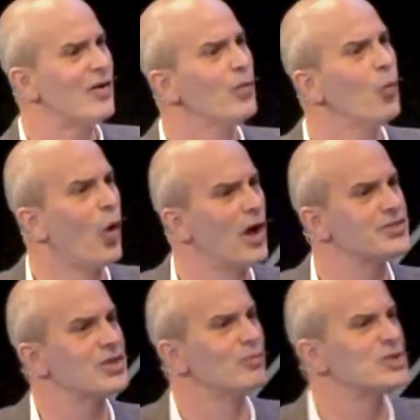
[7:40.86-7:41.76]

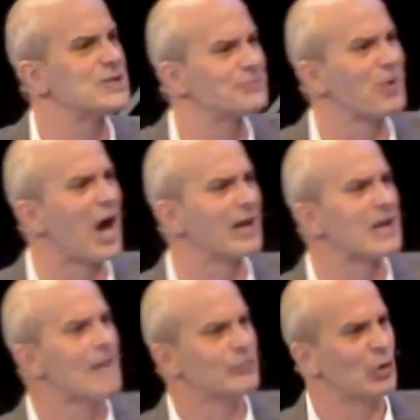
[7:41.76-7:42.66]
once responded
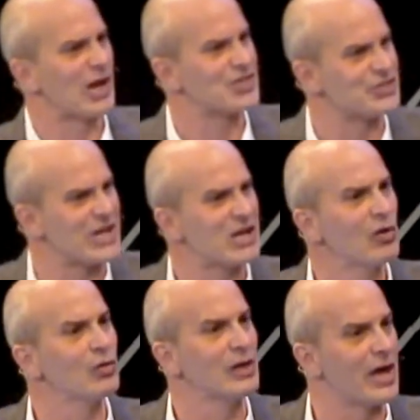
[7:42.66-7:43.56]
to a
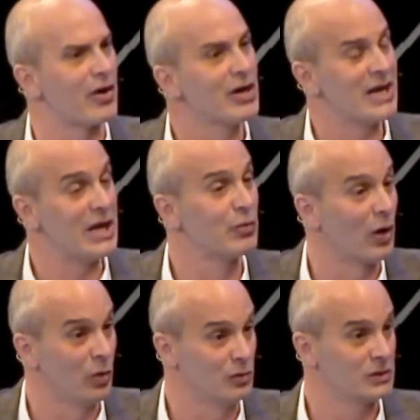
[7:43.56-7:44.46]
single letter he
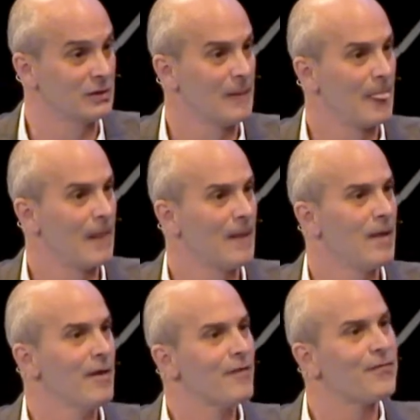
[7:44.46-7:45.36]
wrote.
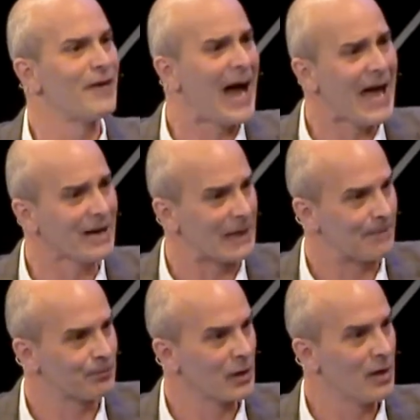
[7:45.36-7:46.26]
Finally,
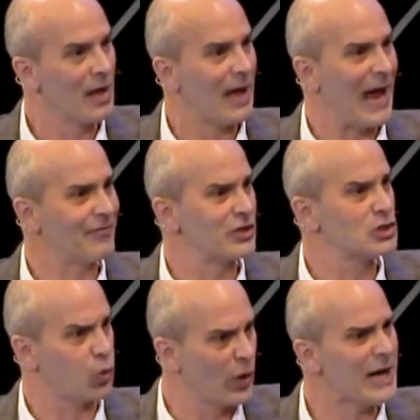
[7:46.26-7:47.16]
after
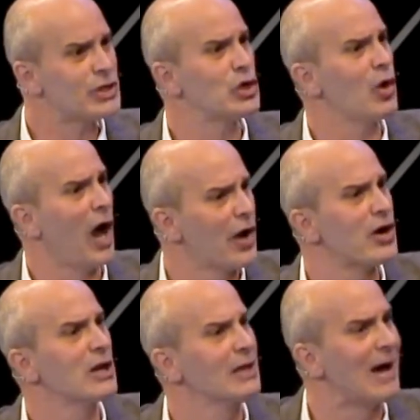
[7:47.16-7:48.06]

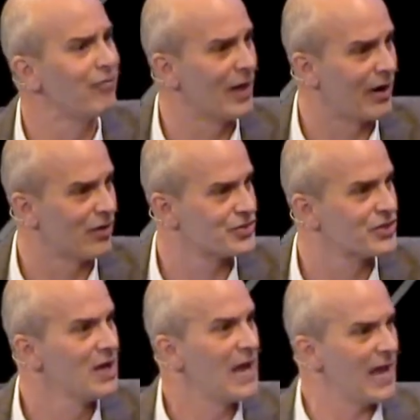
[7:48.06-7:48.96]
2,200 love letters,
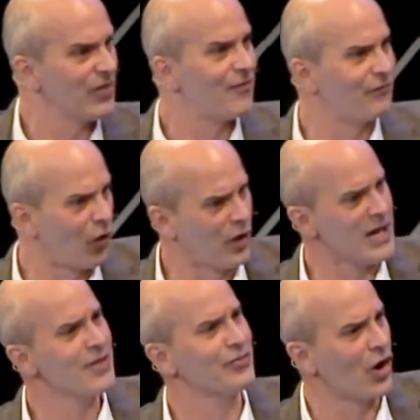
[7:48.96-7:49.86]
in the
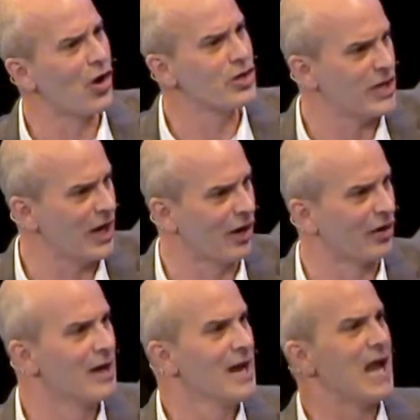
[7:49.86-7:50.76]
43rd year,
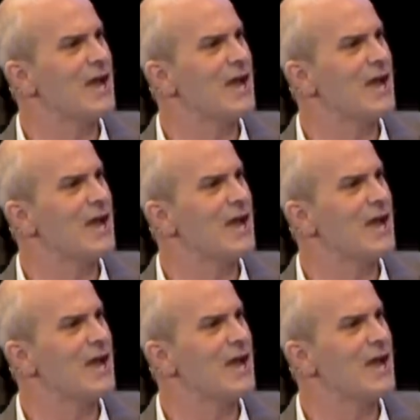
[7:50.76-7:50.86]
he